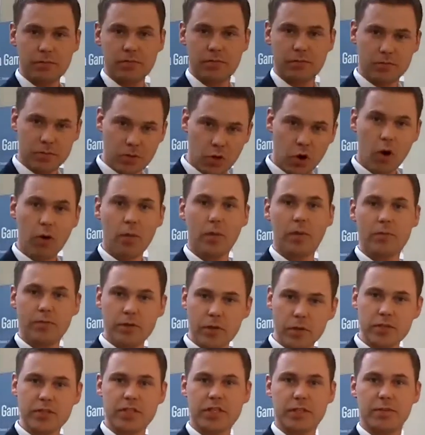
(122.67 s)
normal
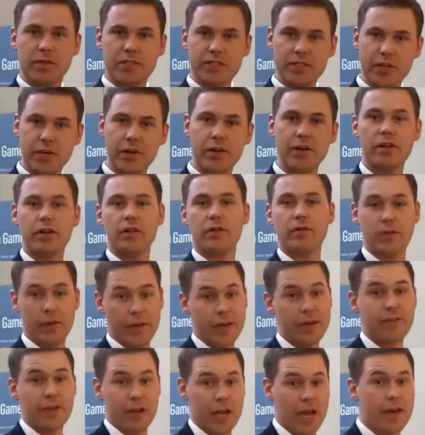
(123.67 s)
music material or
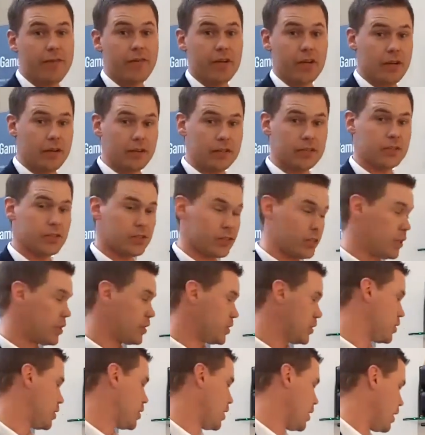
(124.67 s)
even heavy such,
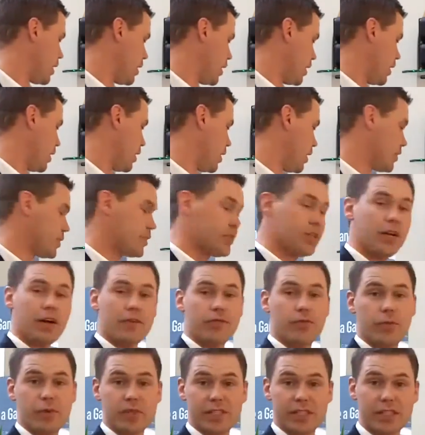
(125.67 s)
it's enough
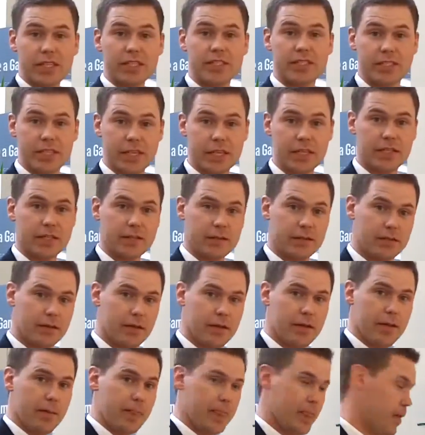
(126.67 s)
with 16
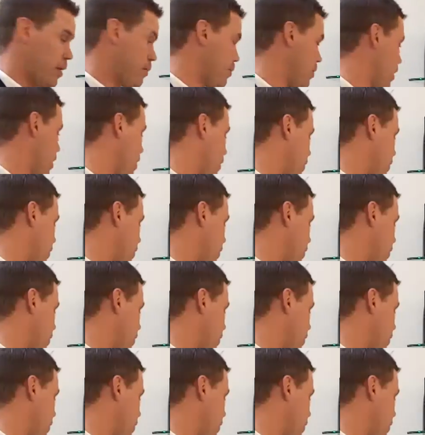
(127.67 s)
ampere.